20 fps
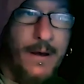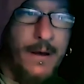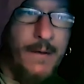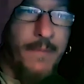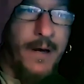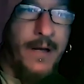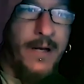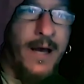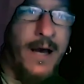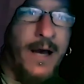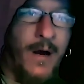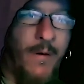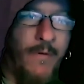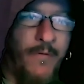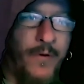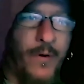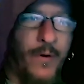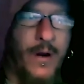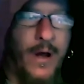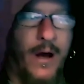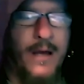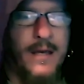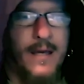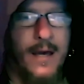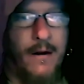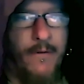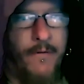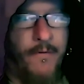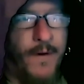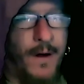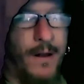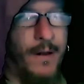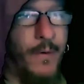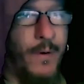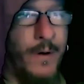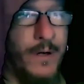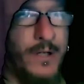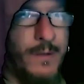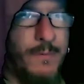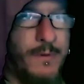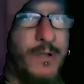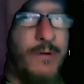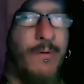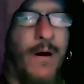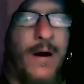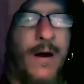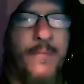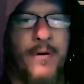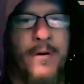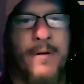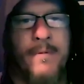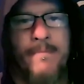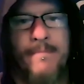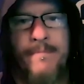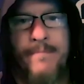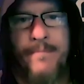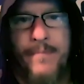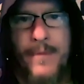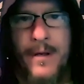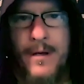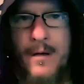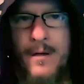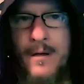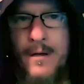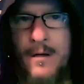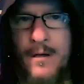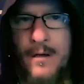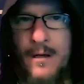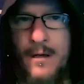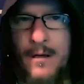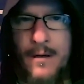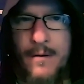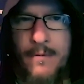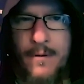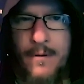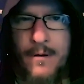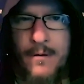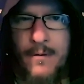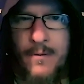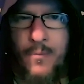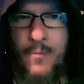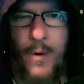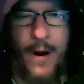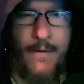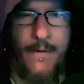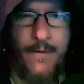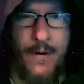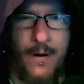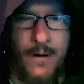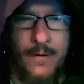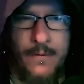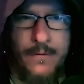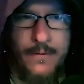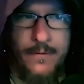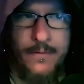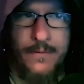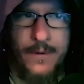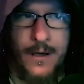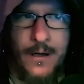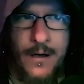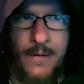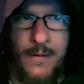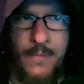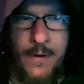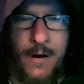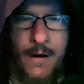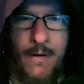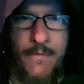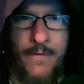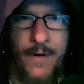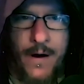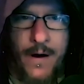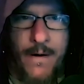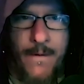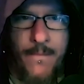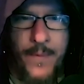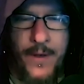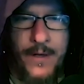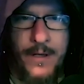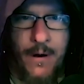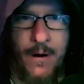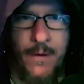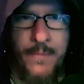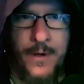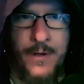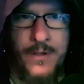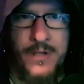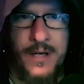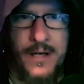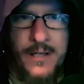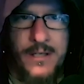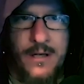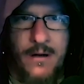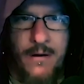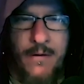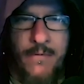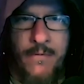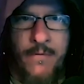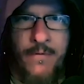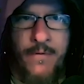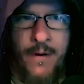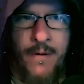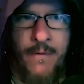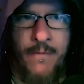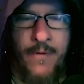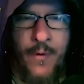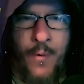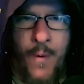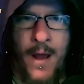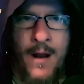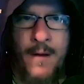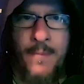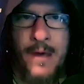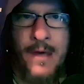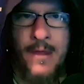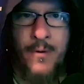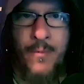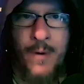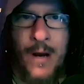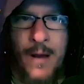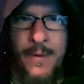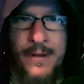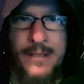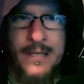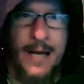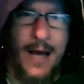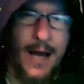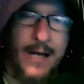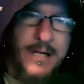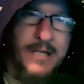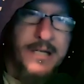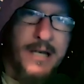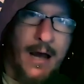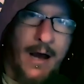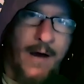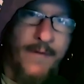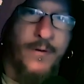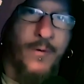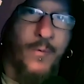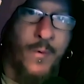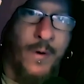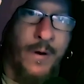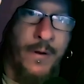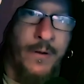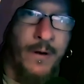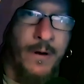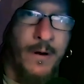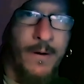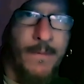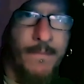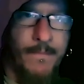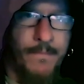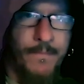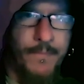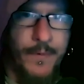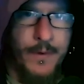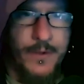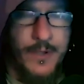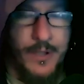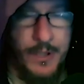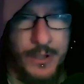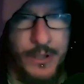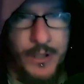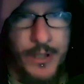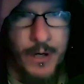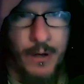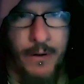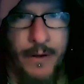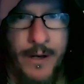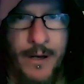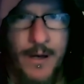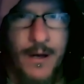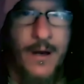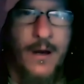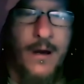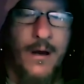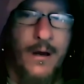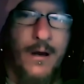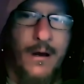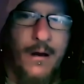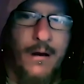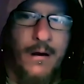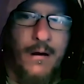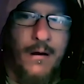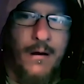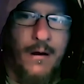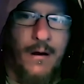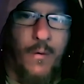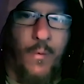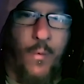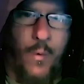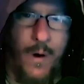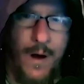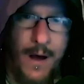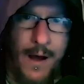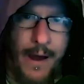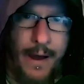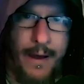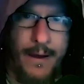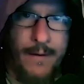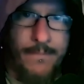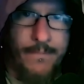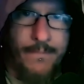By now, if you're not yet a follower, subscriber, whatever um, of uh, Midgard Musings and of, of the Random Heathen Ramblings, and I just have to wonder, sincerely, why?